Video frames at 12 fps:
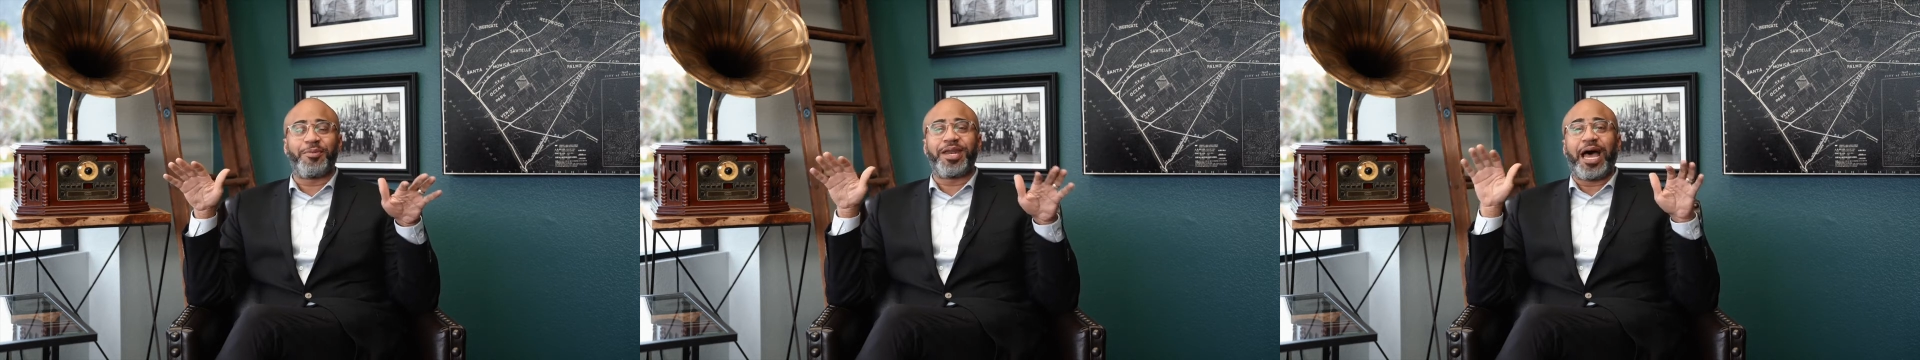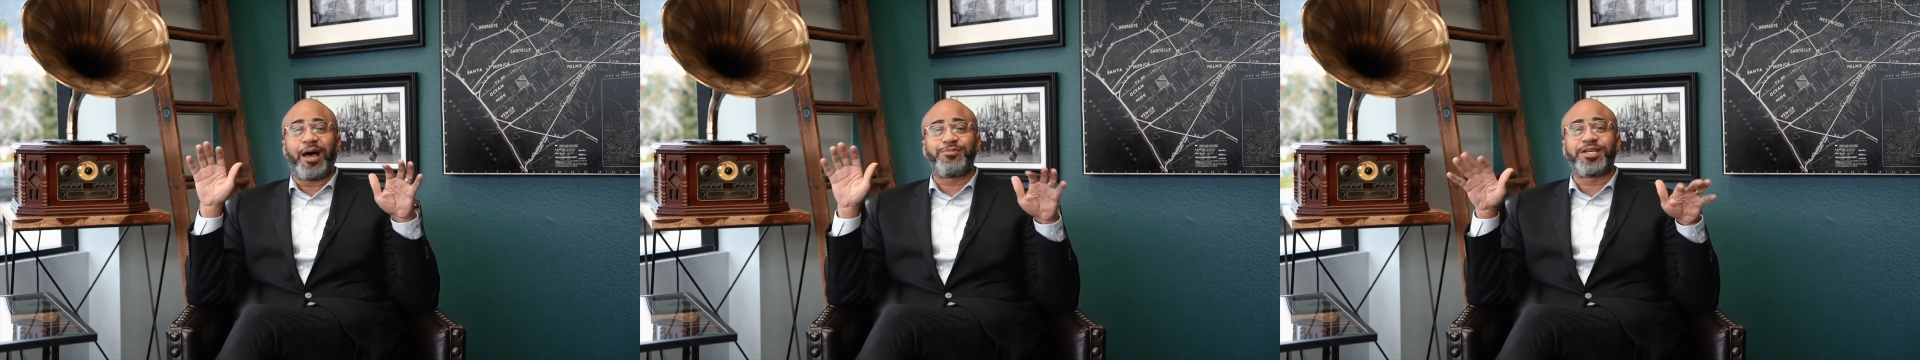but
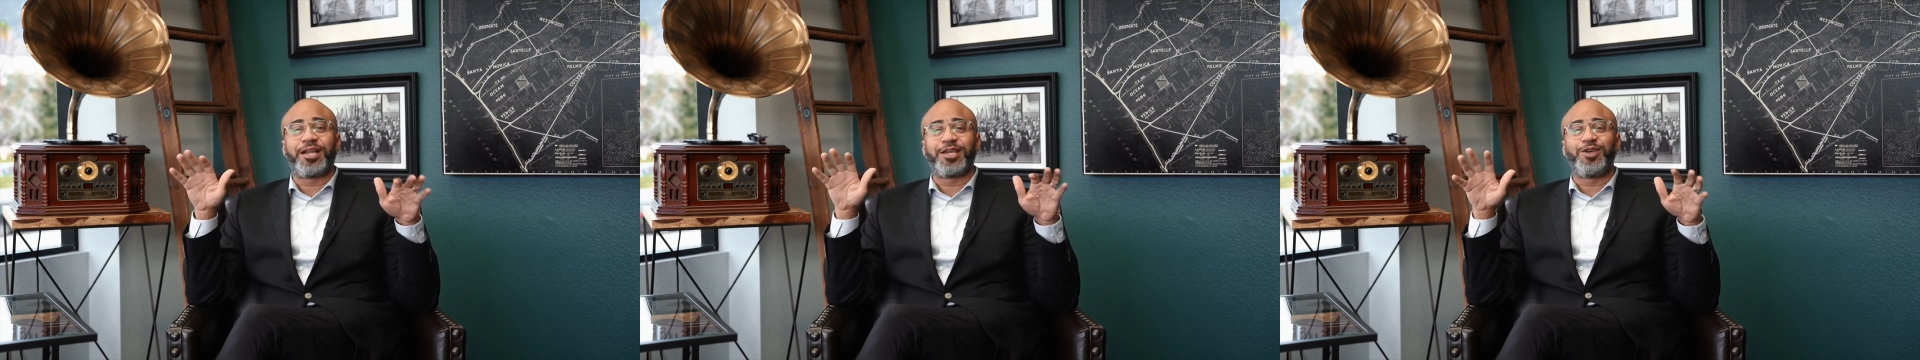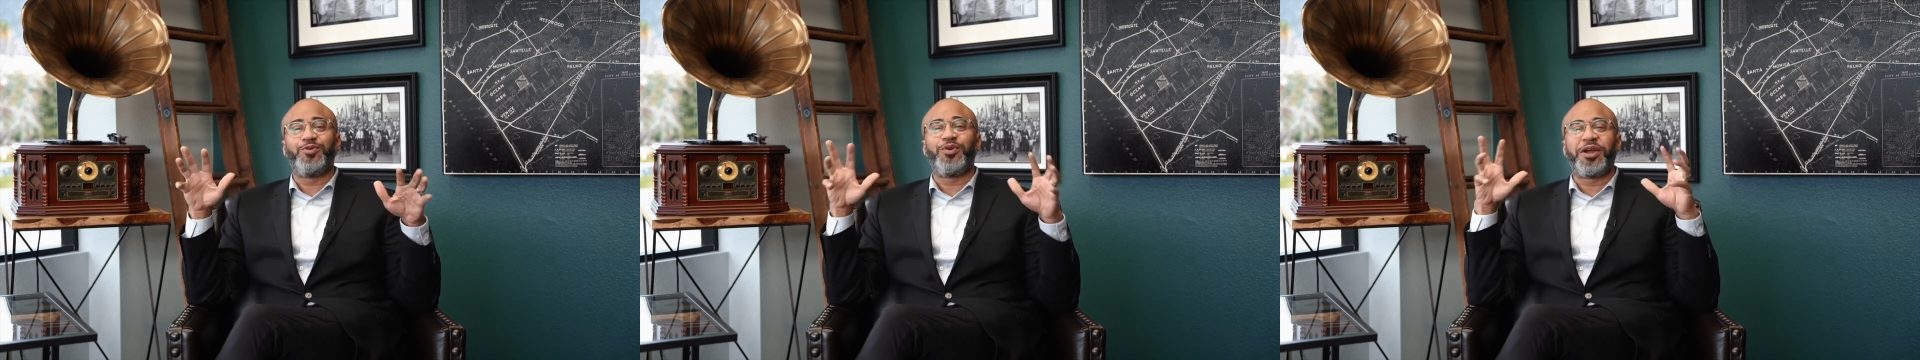I'm
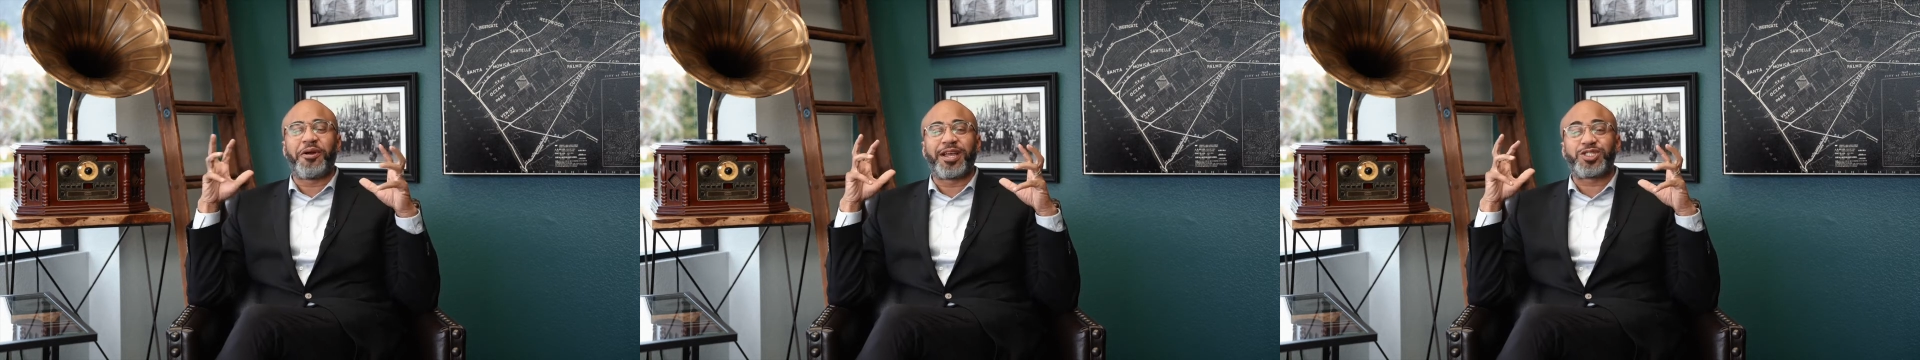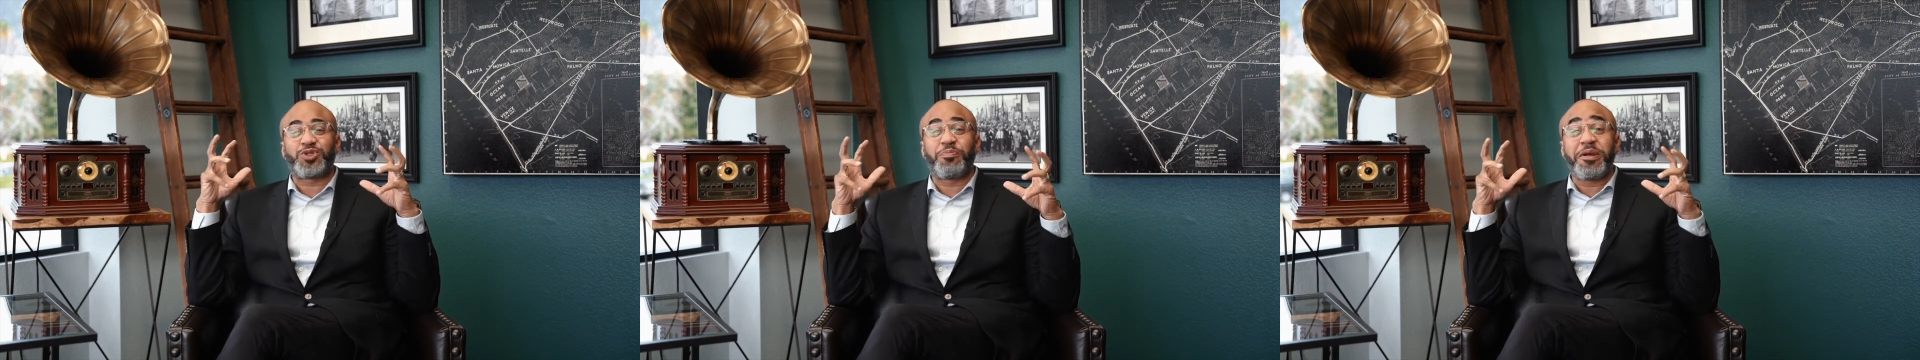telling you, we are
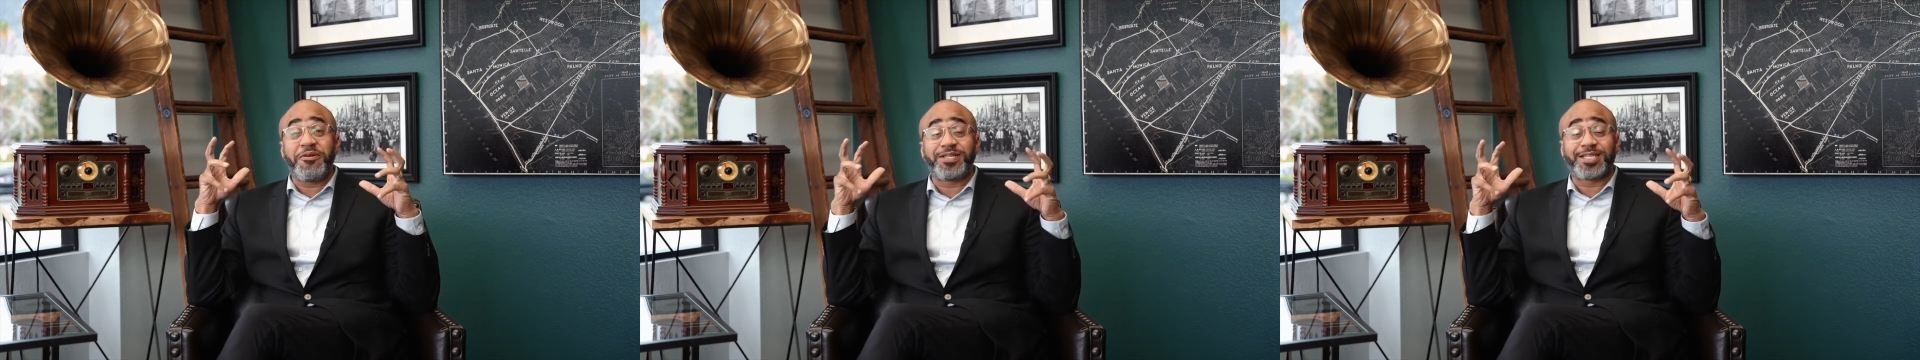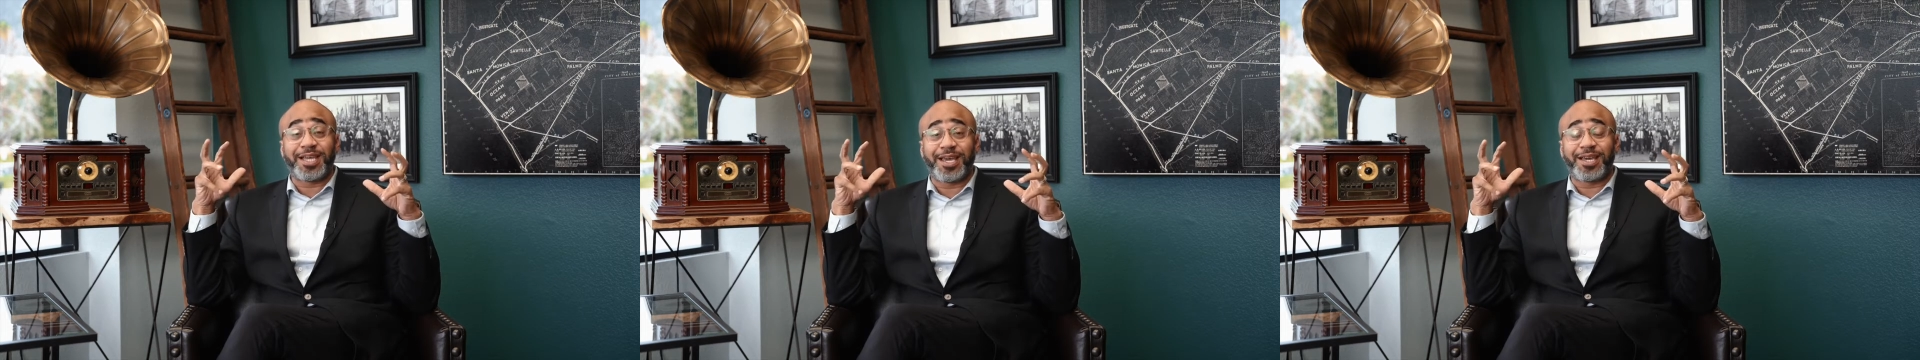
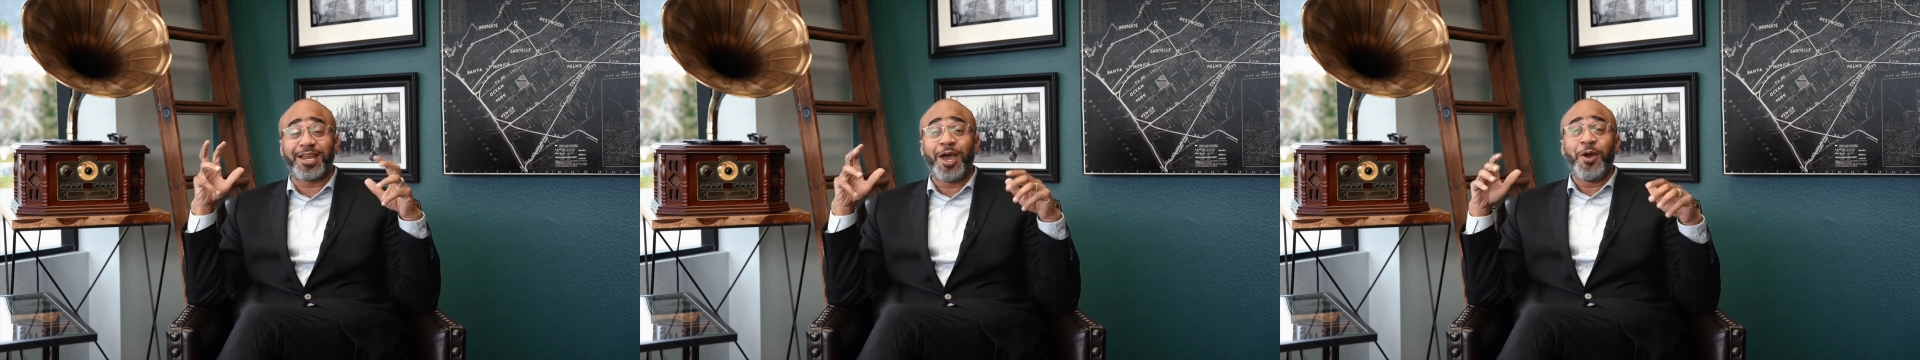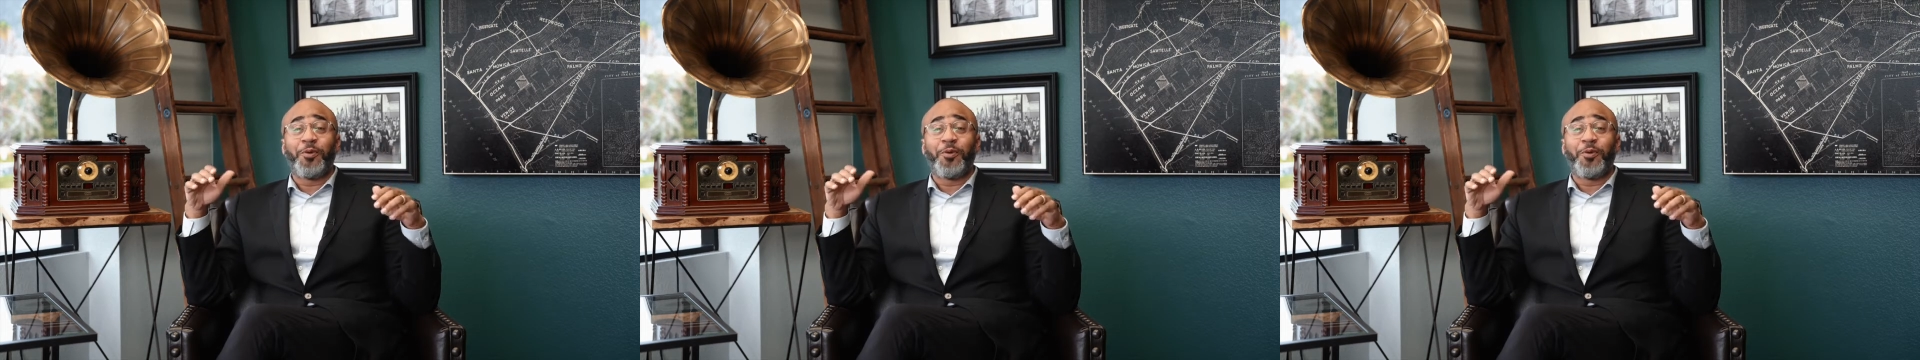experiencing it